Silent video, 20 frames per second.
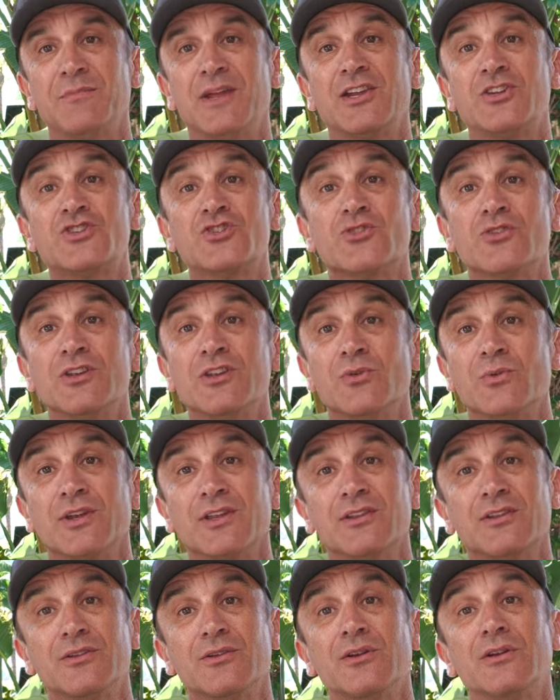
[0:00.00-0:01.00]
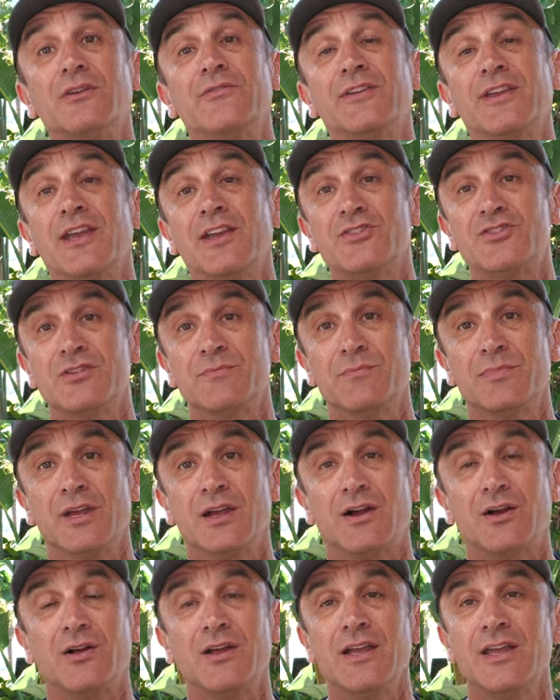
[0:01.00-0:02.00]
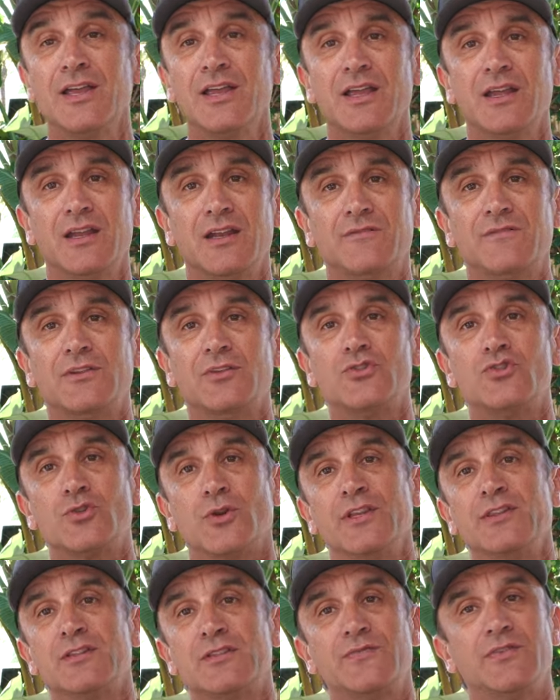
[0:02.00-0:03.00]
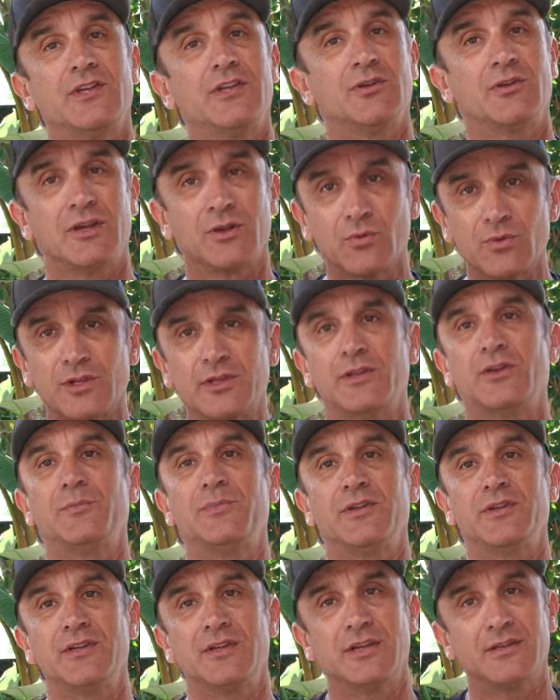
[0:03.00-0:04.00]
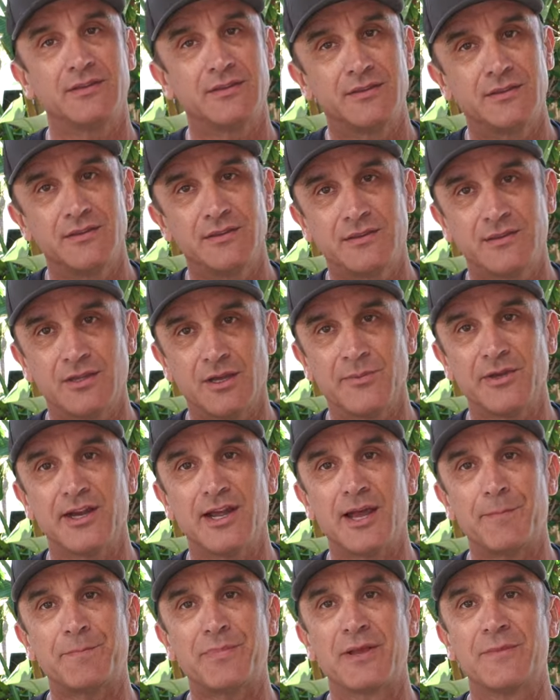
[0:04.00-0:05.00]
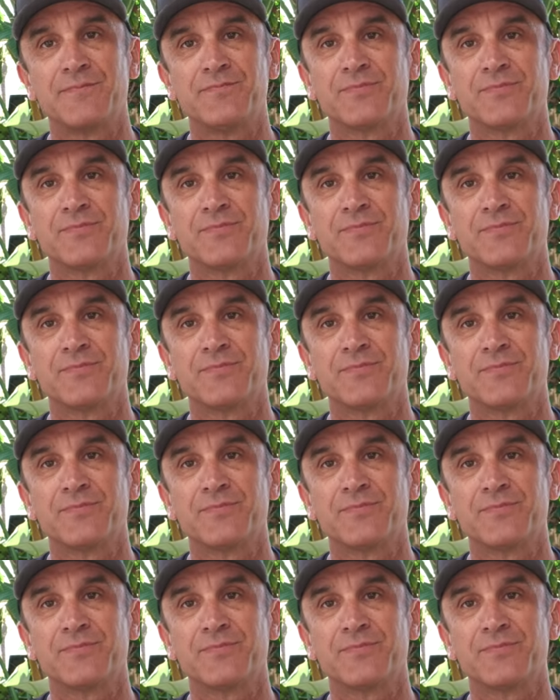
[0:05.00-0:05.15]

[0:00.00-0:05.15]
Make sure you ring the notification bell if you enjoyed this video, and I really hope you did. Thumb it up.